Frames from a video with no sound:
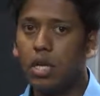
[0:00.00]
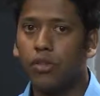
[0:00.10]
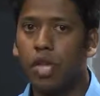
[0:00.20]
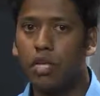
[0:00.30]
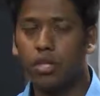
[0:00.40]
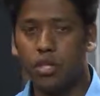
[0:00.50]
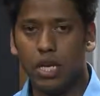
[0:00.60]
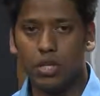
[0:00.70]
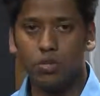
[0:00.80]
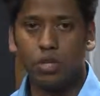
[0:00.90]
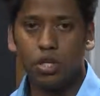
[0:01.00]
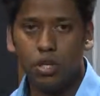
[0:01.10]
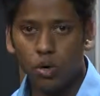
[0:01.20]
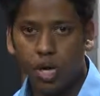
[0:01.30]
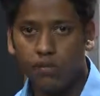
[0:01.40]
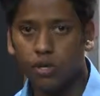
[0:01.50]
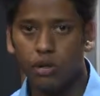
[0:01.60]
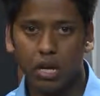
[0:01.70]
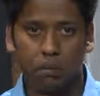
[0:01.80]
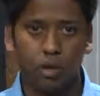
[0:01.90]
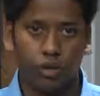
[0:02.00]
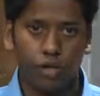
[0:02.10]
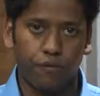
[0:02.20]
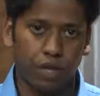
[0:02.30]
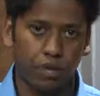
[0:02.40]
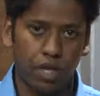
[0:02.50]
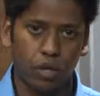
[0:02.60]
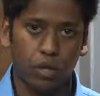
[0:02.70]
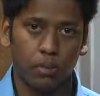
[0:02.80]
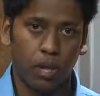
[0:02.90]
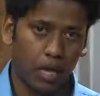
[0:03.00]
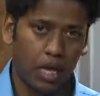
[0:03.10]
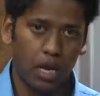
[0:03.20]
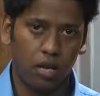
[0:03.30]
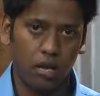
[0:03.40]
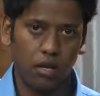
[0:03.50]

then that you don't have a direct monthly figure that you can plug in.